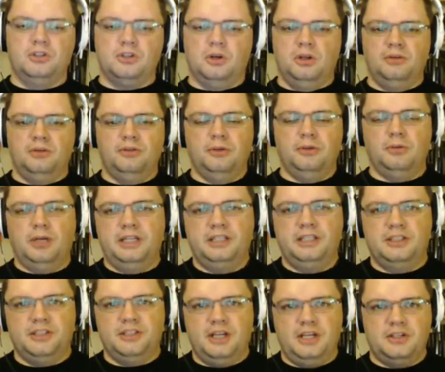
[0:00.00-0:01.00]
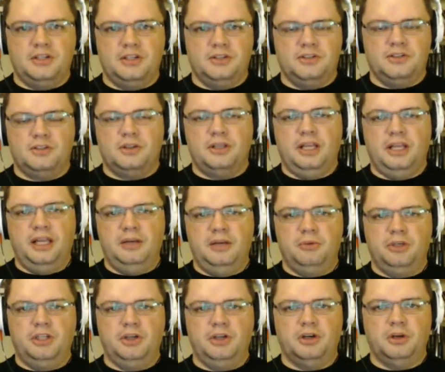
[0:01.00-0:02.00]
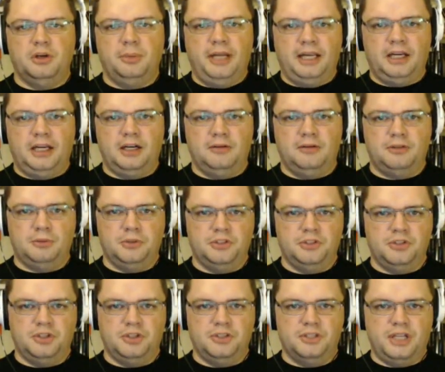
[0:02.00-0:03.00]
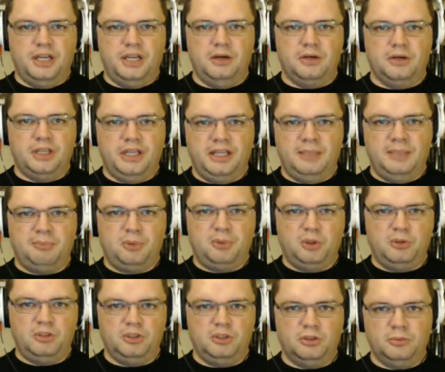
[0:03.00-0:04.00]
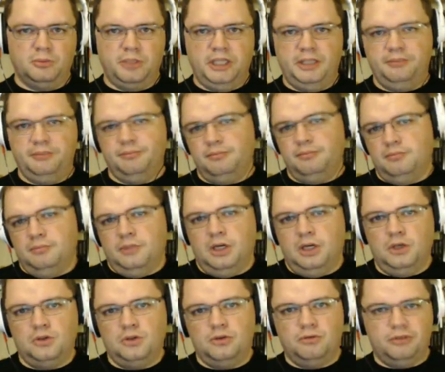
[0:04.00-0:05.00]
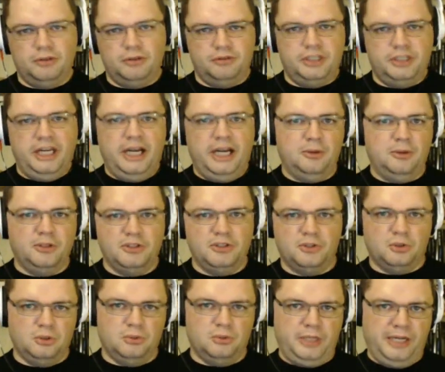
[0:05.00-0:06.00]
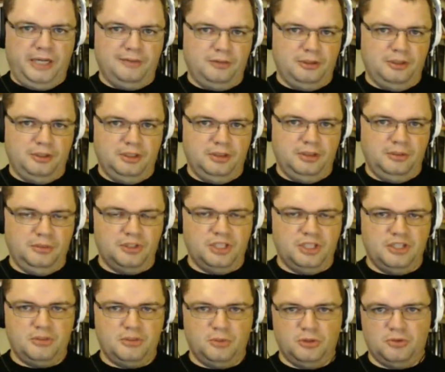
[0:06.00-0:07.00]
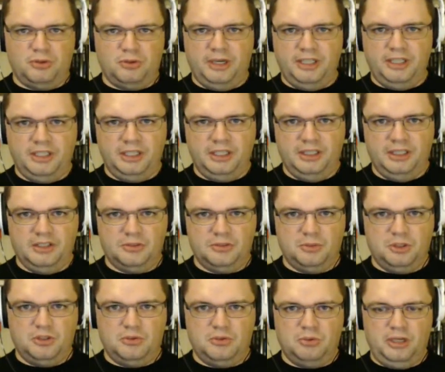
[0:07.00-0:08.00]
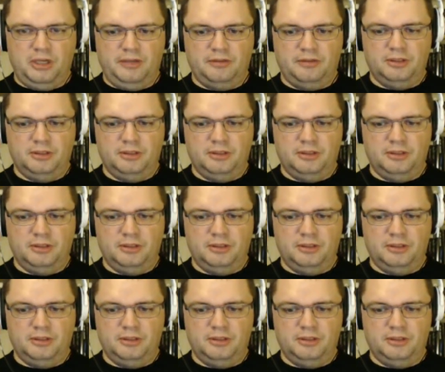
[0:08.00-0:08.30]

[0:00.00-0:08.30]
of your writing sessions. So then when you go back afterwards, you can say, okay, that book took me 150 hours or whatever, and it was this much writing and this much whatever.